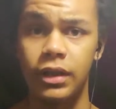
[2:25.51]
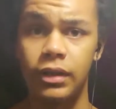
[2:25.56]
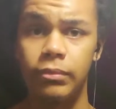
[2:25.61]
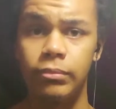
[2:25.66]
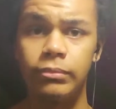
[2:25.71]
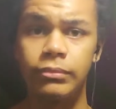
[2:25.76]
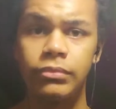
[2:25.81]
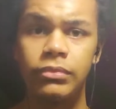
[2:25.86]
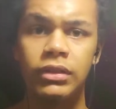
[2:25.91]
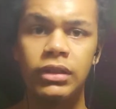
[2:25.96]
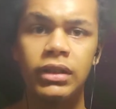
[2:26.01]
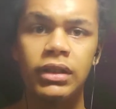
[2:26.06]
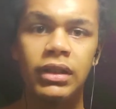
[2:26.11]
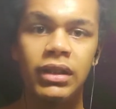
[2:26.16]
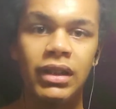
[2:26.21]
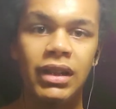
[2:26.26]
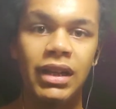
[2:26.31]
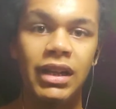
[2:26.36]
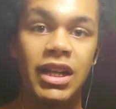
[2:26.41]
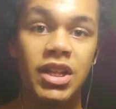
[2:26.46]

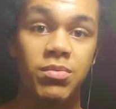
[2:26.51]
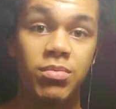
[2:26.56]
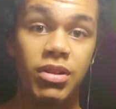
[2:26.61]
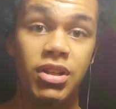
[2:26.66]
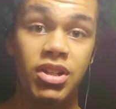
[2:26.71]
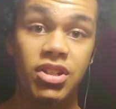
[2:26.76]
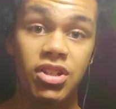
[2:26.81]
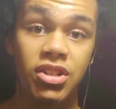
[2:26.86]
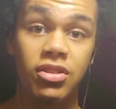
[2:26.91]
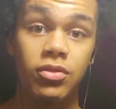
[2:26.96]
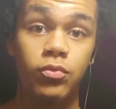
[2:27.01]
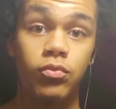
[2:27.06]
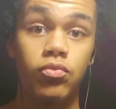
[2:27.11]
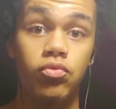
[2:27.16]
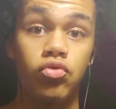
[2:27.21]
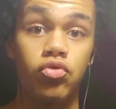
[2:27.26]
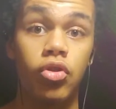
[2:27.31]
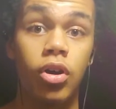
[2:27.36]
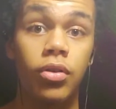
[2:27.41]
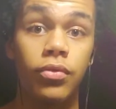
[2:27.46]
And that's because
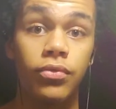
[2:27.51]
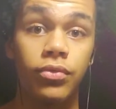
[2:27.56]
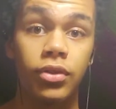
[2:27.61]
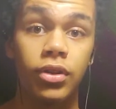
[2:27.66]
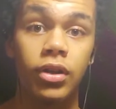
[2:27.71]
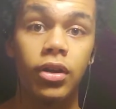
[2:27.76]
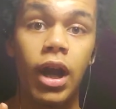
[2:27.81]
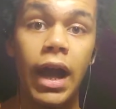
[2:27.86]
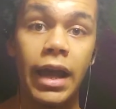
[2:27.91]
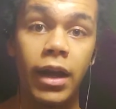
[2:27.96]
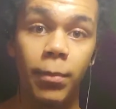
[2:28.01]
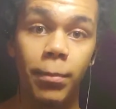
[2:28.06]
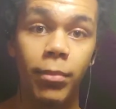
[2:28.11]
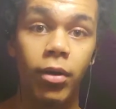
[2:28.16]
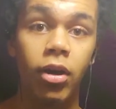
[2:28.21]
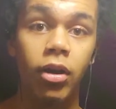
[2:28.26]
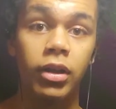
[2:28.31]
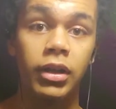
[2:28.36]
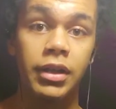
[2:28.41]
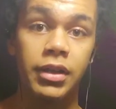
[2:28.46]
of
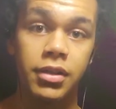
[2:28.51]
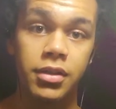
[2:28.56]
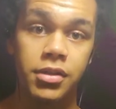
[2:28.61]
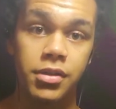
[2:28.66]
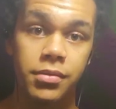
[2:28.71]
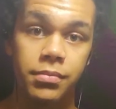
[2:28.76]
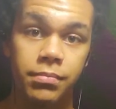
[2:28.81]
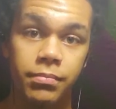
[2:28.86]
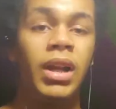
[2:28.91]
anabolics.